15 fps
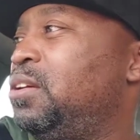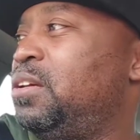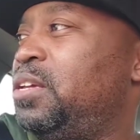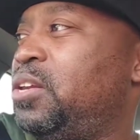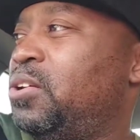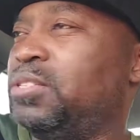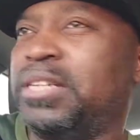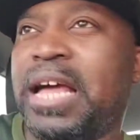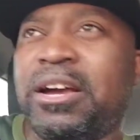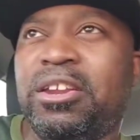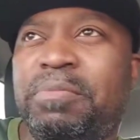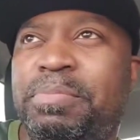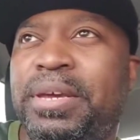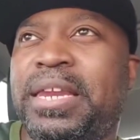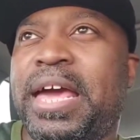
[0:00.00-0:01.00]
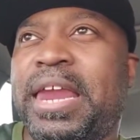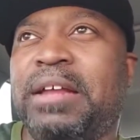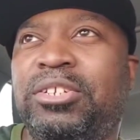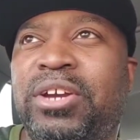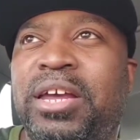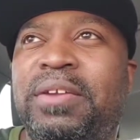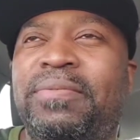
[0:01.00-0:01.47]
It's not gonna be that I
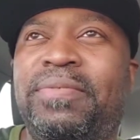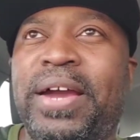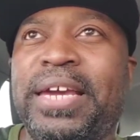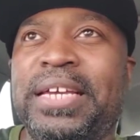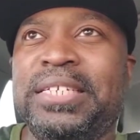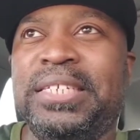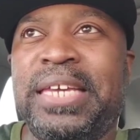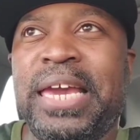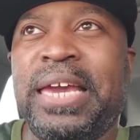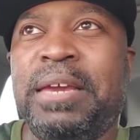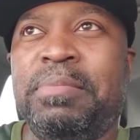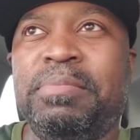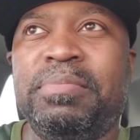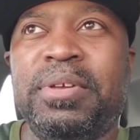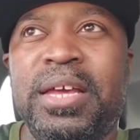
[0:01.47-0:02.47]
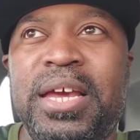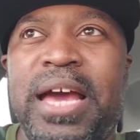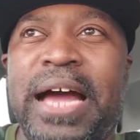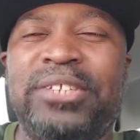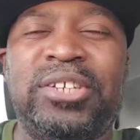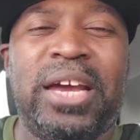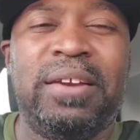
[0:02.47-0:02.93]
try to fight his game,
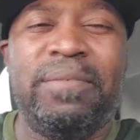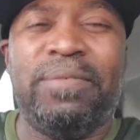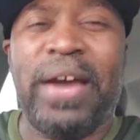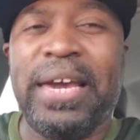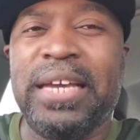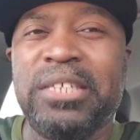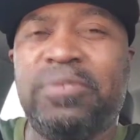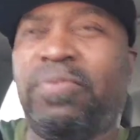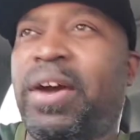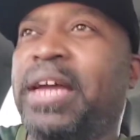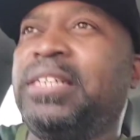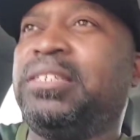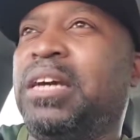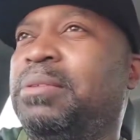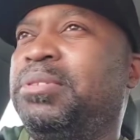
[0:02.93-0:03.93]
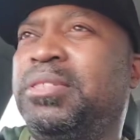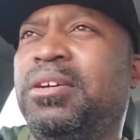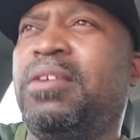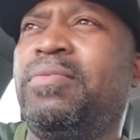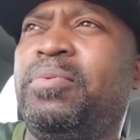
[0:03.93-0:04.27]
I try to fight his fight type stuff.